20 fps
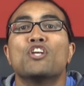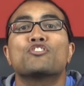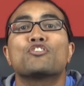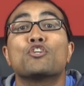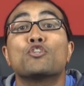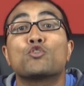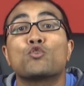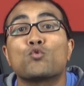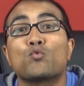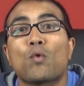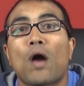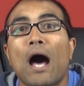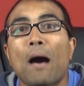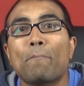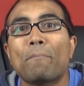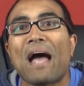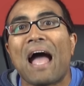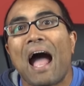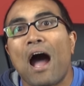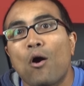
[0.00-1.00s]
to
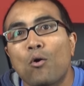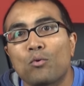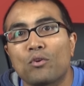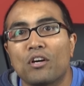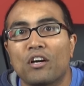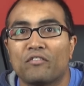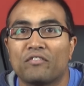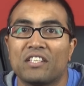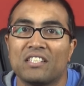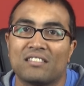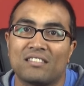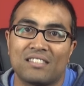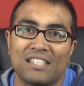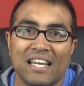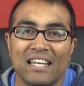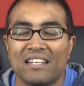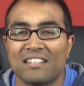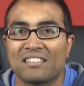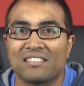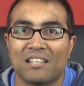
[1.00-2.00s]
drop out of the
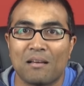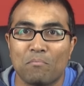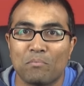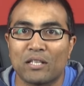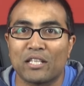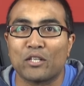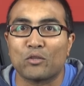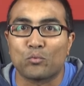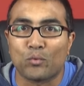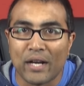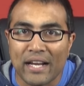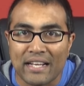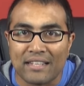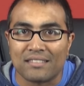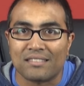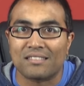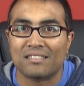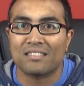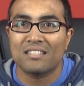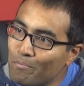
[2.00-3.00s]
state assembly
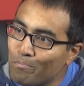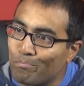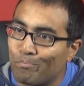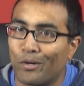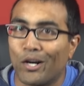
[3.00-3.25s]
race,